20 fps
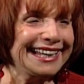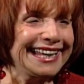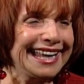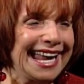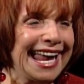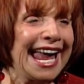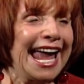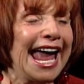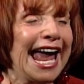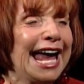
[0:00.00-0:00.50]

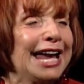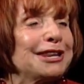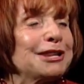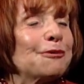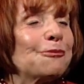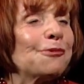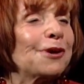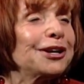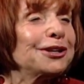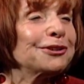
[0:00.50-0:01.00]
And the
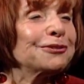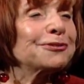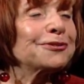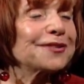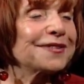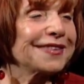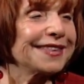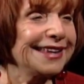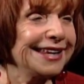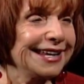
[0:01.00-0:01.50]

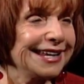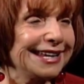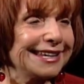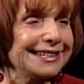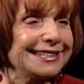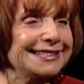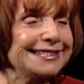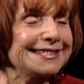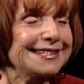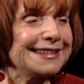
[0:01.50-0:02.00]
wonderful thing
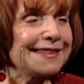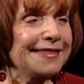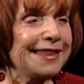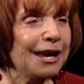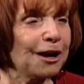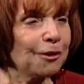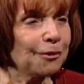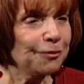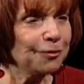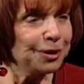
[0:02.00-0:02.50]
is
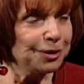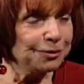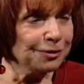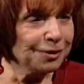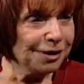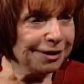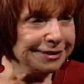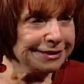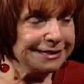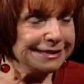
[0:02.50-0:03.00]
that we were
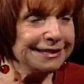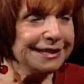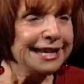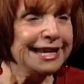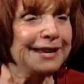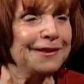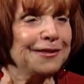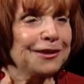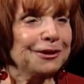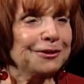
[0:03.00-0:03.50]
all sitting
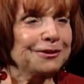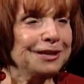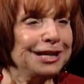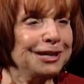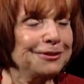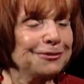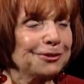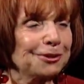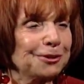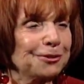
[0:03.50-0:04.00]
in the
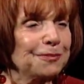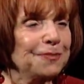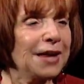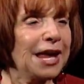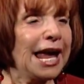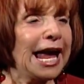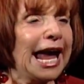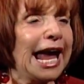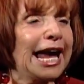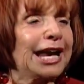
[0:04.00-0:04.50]
green room,
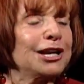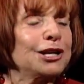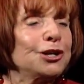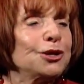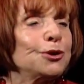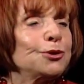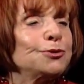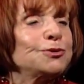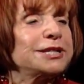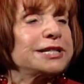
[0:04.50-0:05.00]
and
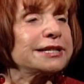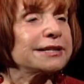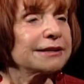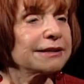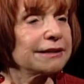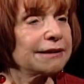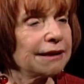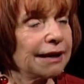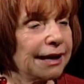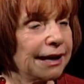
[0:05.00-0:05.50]
you
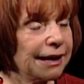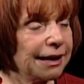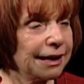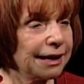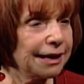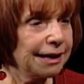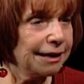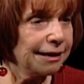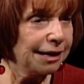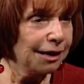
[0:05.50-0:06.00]
did
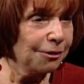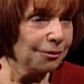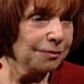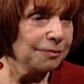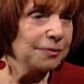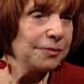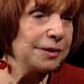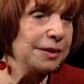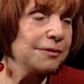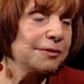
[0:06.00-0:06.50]

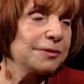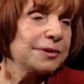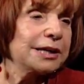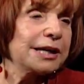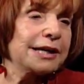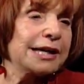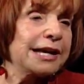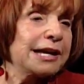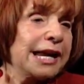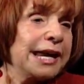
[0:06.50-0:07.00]

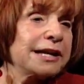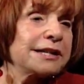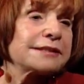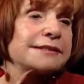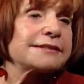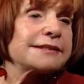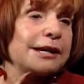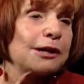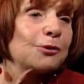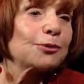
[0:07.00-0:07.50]
I hate to
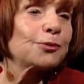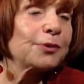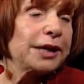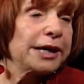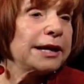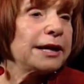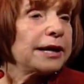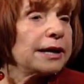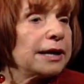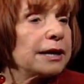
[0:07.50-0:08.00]
say a
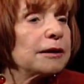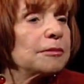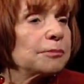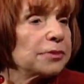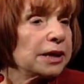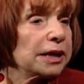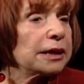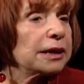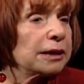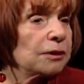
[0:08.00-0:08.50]
reading,
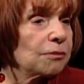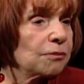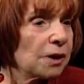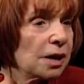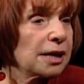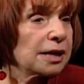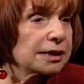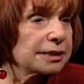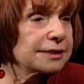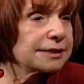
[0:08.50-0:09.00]
but it
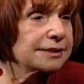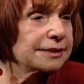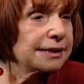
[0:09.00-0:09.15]
was.